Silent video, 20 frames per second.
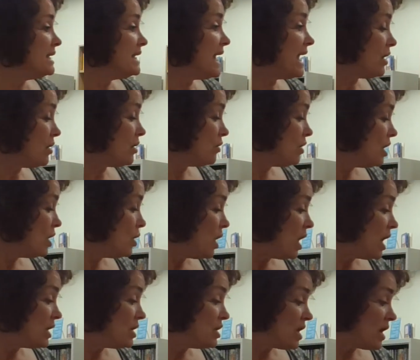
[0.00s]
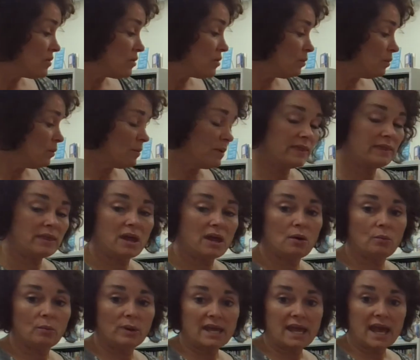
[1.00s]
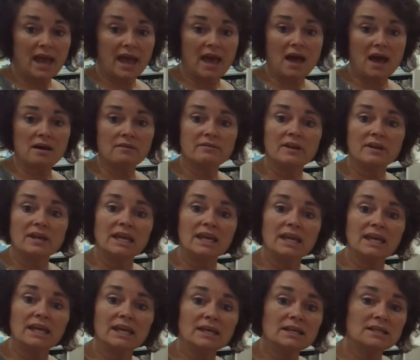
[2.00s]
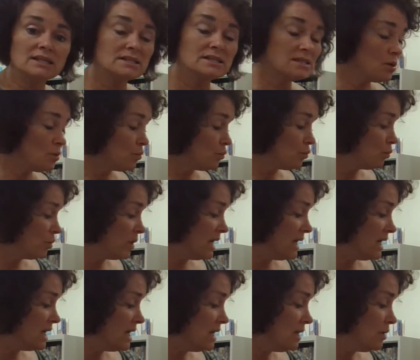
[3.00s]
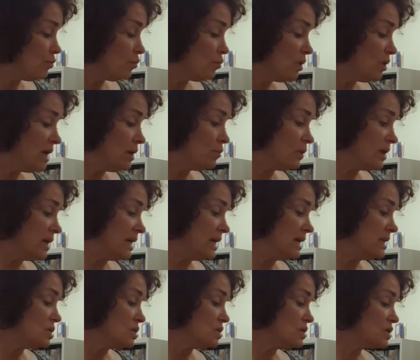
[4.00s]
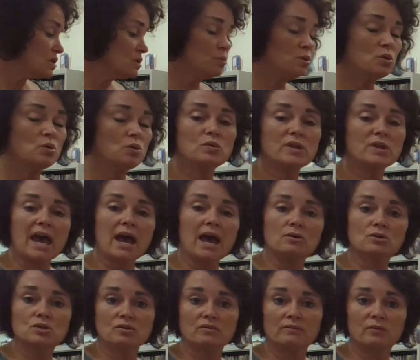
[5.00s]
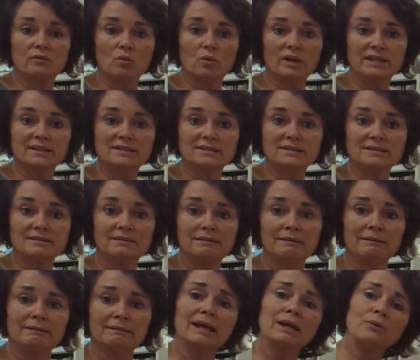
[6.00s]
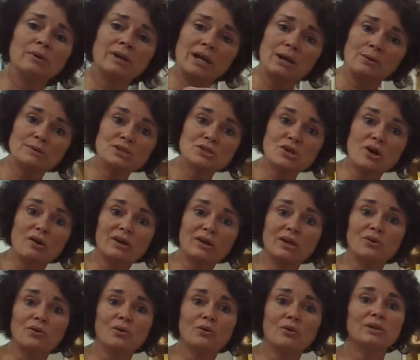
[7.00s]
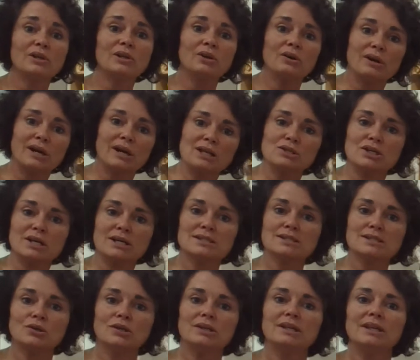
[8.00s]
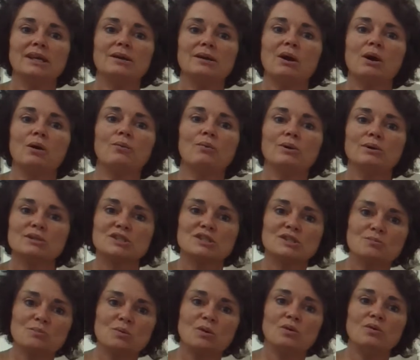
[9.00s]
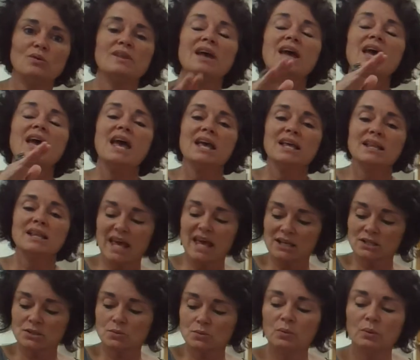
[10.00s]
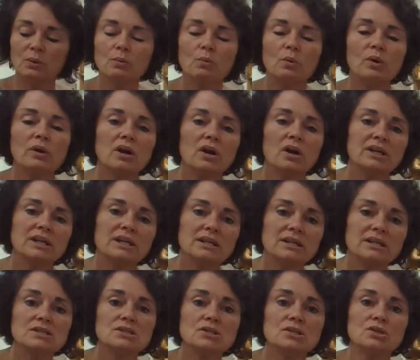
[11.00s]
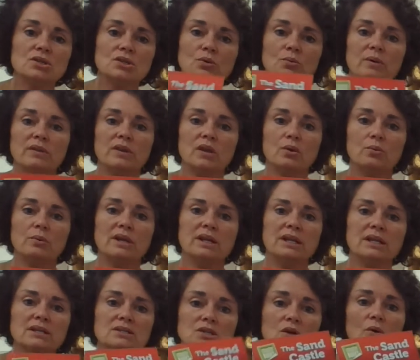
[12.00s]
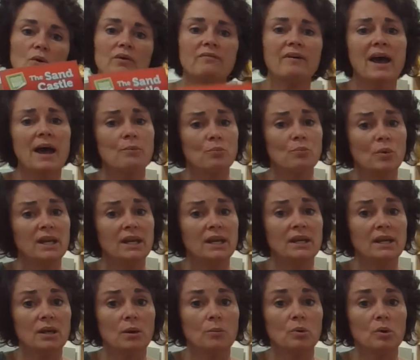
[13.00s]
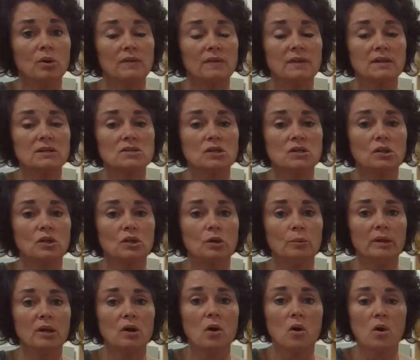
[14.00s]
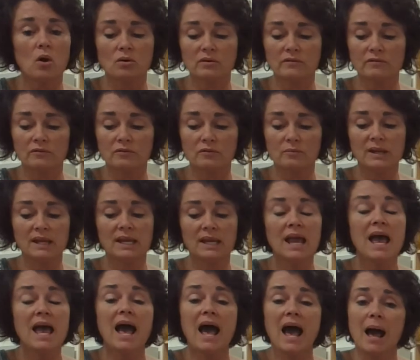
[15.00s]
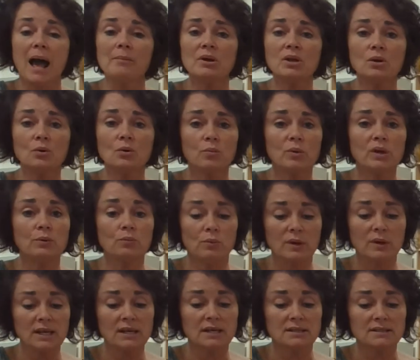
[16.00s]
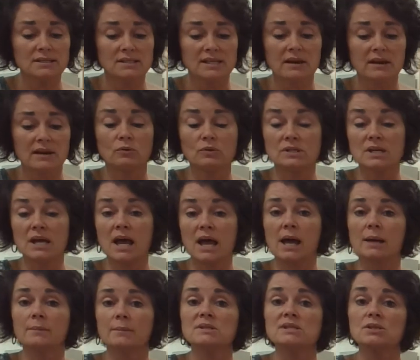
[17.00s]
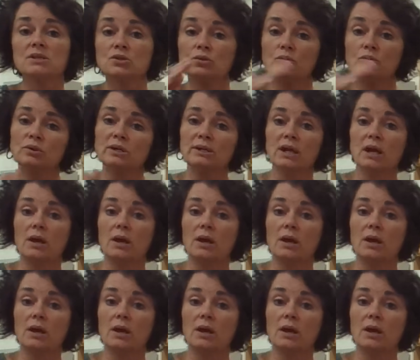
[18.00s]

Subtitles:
Now, another one that we have is reread to smooth out your voice. Like when I was talking earlier and I just couldn't get my words smooth, that's what we want our kids to do when they're reading. So if I'm reading a book that's a little bit harder for me, I'm going to reread it several times till